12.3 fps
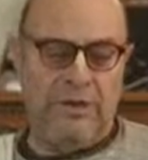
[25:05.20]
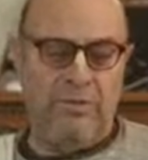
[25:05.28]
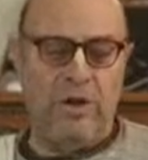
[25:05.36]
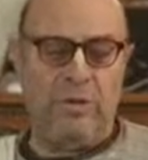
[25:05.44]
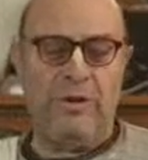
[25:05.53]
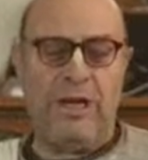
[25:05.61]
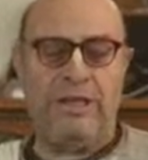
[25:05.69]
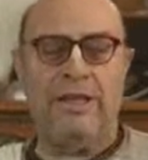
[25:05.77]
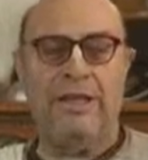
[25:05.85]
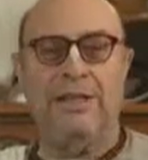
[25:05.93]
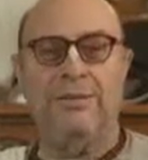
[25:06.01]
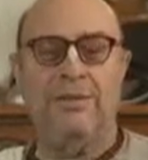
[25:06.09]
He worked
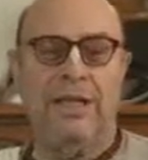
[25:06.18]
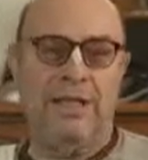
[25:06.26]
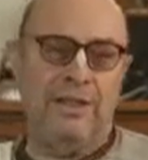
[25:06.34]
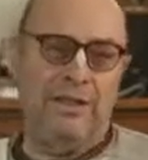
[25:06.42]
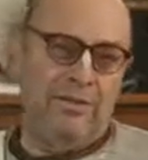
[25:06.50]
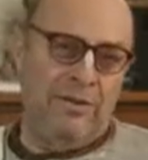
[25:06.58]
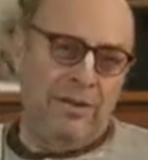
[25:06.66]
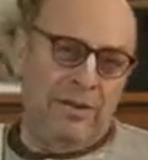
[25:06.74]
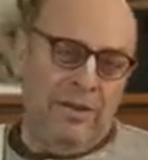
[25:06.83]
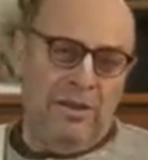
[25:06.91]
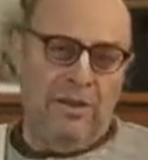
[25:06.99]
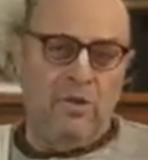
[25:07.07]
practically like
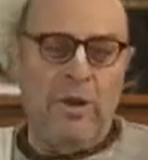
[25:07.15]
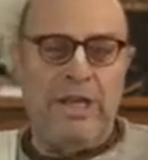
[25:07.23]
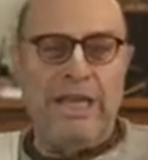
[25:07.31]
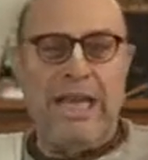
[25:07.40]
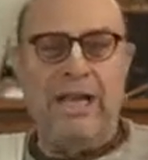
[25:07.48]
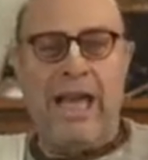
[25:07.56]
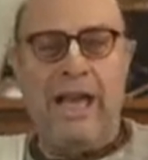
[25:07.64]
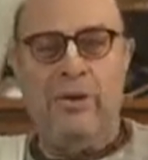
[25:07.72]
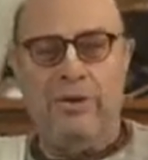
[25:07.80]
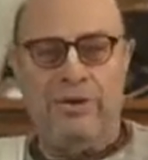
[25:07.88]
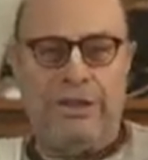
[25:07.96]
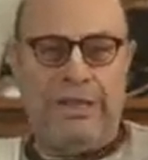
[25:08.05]
20
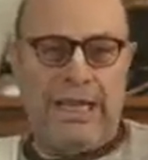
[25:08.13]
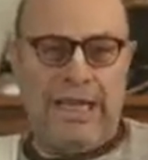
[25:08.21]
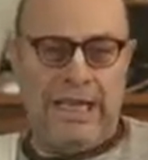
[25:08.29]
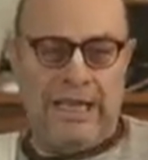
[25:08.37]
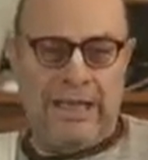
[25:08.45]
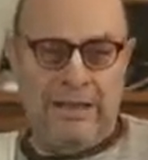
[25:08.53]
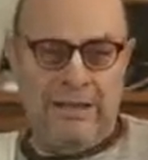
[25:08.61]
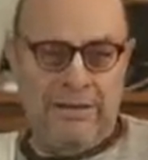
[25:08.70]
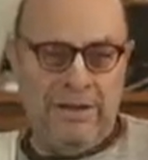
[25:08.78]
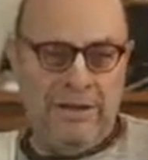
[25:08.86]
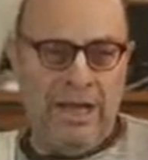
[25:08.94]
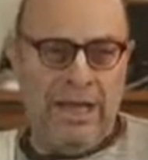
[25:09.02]
hours a day,
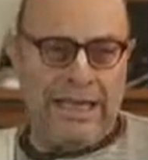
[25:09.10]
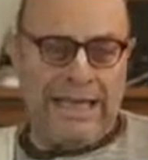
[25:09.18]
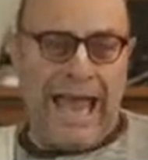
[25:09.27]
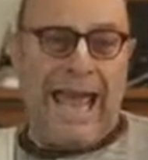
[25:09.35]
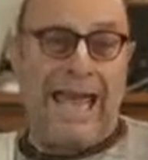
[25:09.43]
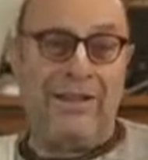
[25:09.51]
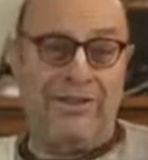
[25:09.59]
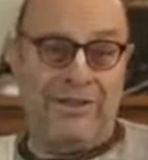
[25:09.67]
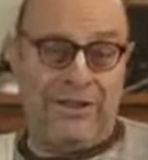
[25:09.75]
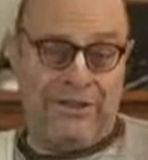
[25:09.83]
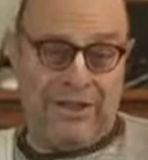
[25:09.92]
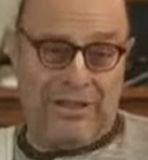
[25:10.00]
like an ass,
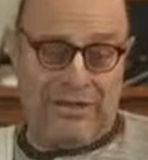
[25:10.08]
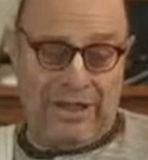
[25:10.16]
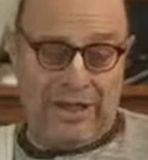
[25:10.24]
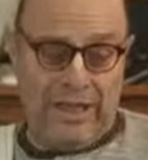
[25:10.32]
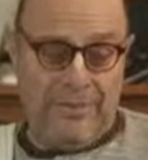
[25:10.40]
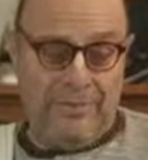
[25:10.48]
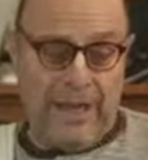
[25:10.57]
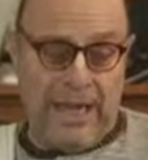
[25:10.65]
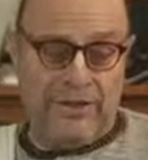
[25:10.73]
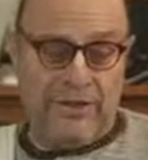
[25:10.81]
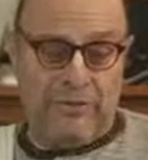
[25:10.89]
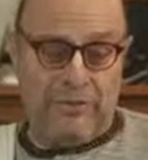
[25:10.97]
as they say.
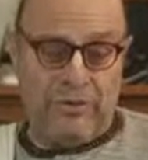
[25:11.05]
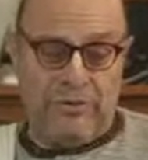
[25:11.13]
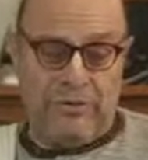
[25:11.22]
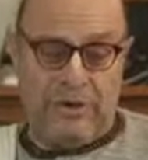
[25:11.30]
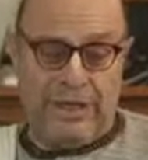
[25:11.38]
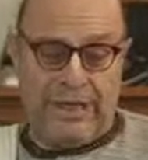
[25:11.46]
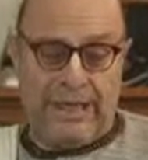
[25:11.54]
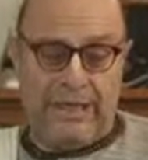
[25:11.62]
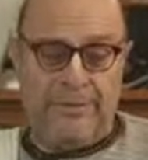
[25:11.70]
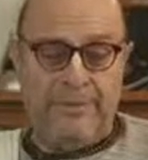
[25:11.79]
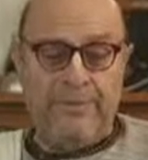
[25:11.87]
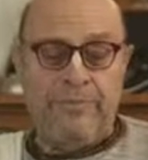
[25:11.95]
Asses work very
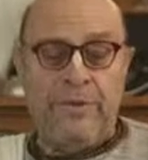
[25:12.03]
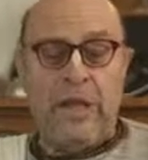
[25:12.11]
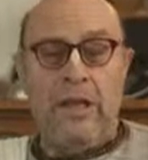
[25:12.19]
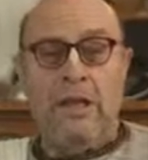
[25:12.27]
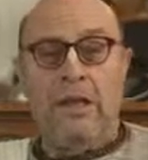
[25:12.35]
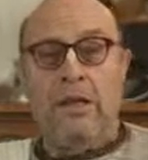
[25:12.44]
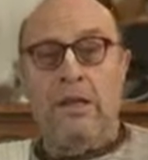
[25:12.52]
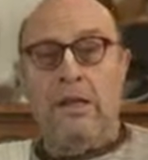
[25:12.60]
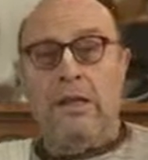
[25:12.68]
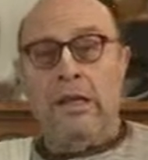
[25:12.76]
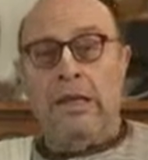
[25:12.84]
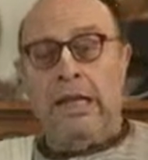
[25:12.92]
hard.
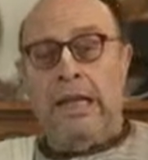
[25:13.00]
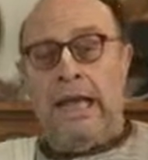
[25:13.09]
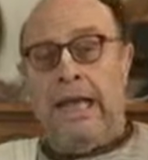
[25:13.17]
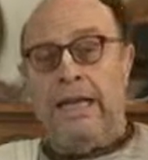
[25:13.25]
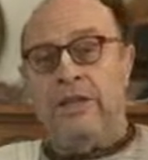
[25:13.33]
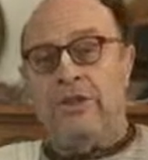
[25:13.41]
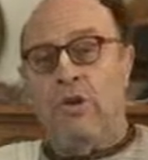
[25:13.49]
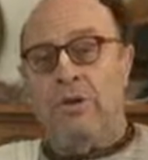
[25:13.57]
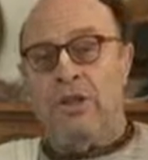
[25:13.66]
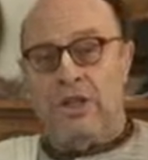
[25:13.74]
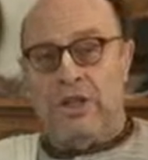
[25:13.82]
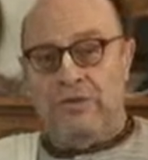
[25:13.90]
And he told
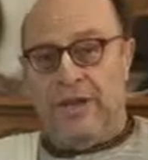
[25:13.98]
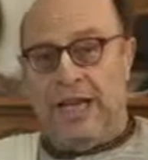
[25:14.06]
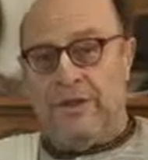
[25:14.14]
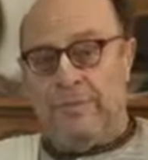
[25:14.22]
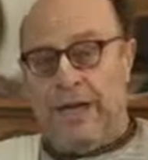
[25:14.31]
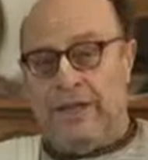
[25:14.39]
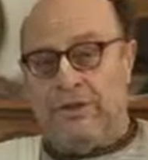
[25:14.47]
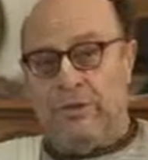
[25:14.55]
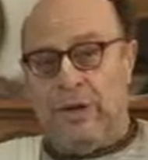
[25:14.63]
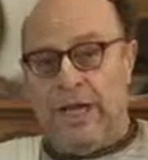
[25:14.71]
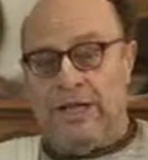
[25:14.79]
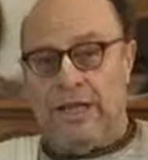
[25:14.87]
me that his father passed
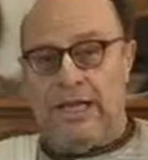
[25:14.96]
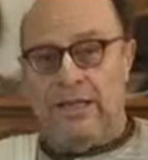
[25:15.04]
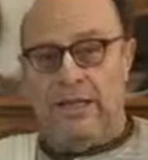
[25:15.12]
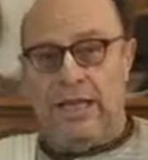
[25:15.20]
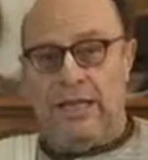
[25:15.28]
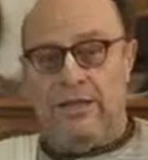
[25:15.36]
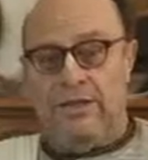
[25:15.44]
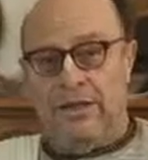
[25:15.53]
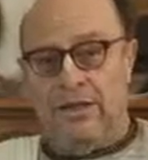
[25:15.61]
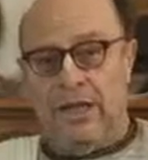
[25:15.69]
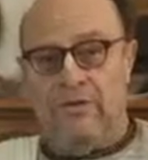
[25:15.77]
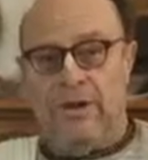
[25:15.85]
away at
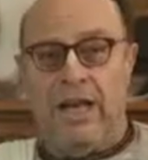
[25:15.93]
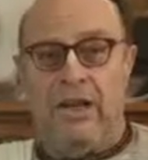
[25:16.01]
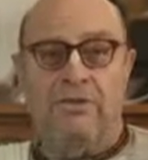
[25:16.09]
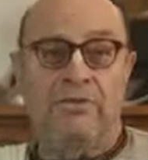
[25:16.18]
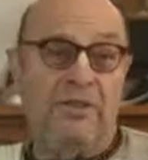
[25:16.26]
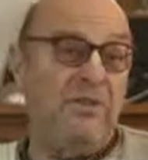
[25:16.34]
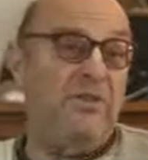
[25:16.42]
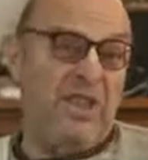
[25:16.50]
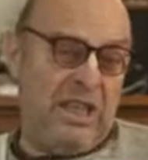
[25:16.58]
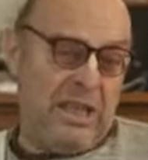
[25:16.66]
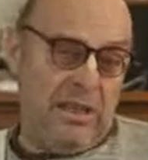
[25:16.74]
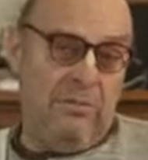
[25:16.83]
around
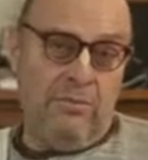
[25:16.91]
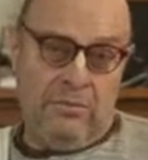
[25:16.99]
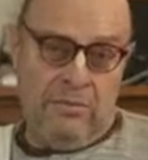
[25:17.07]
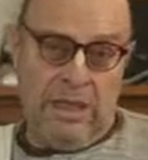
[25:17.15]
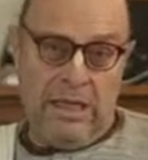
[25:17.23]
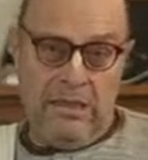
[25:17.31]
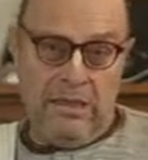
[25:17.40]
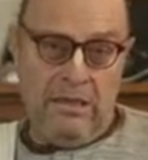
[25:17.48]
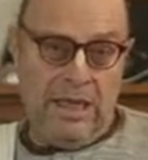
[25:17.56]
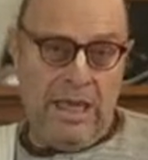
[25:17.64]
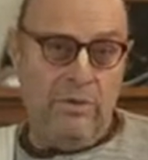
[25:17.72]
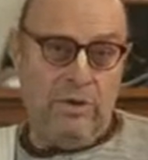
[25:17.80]
50. And
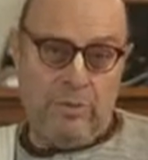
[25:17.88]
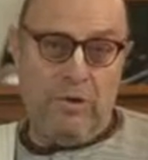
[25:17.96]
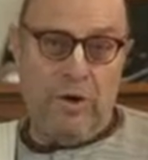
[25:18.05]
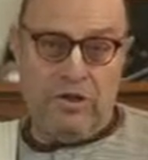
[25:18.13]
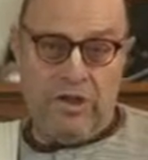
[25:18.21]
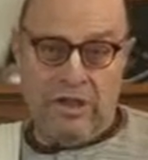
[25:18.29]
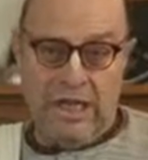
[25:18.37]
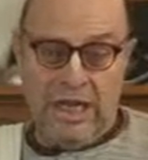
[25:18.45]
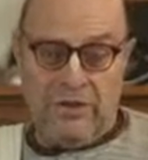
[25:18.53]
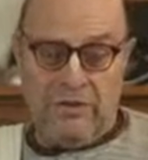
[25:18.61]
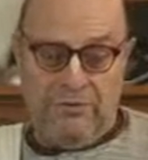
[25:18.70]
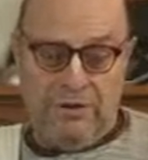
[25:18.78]
he was approaching the
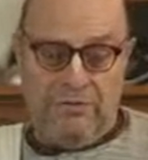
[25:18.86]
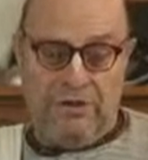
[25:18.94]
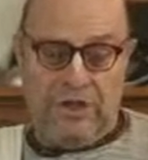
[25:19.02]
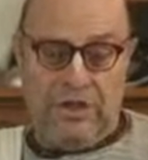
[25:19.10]
age of 50.